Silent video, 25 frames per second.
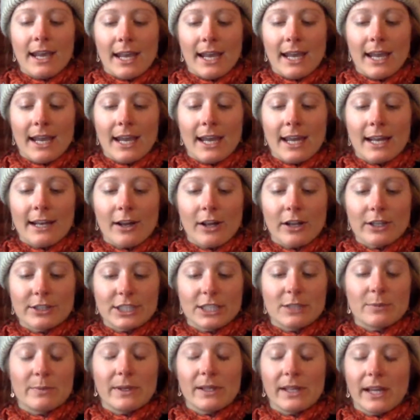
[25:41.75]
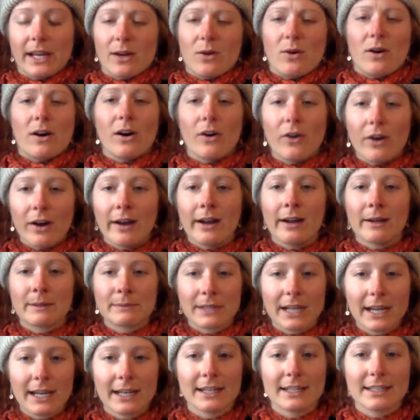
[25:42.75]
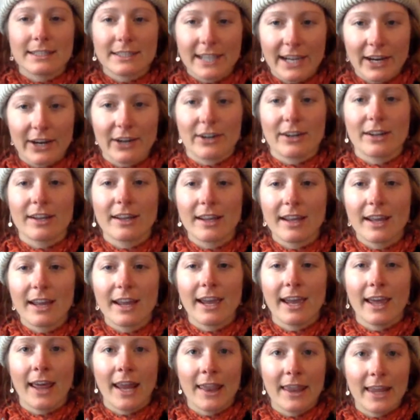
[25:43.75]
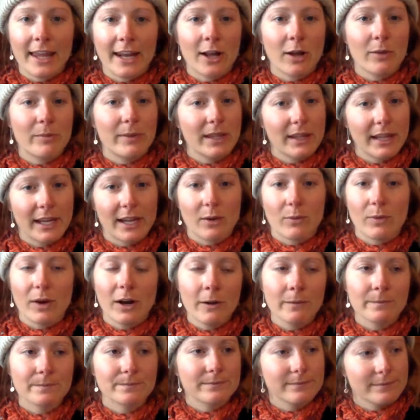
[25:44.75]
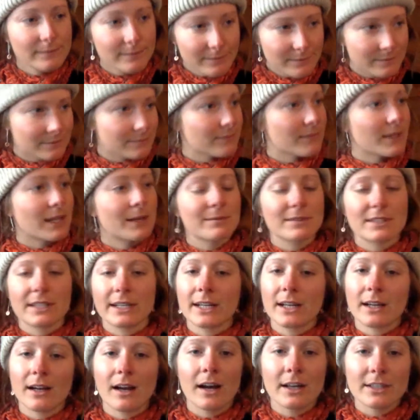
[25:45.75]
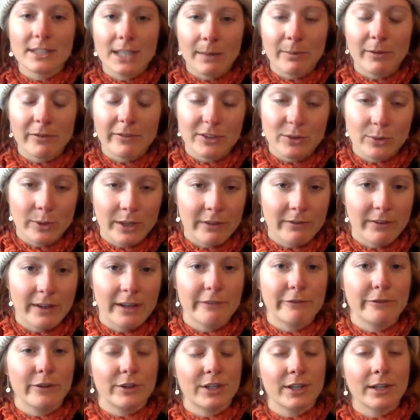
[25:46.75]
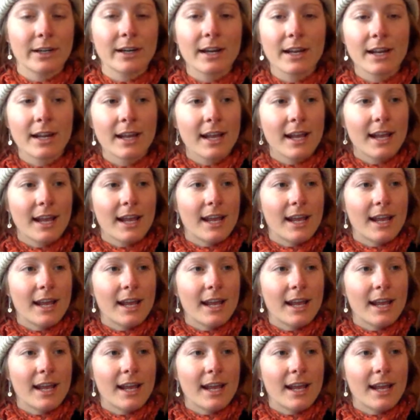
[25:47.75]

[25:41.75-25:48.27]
and I'll just be like, whoa, I'm kind of scared, and then I'll be like, well, I'm sitting on top of a 25 footer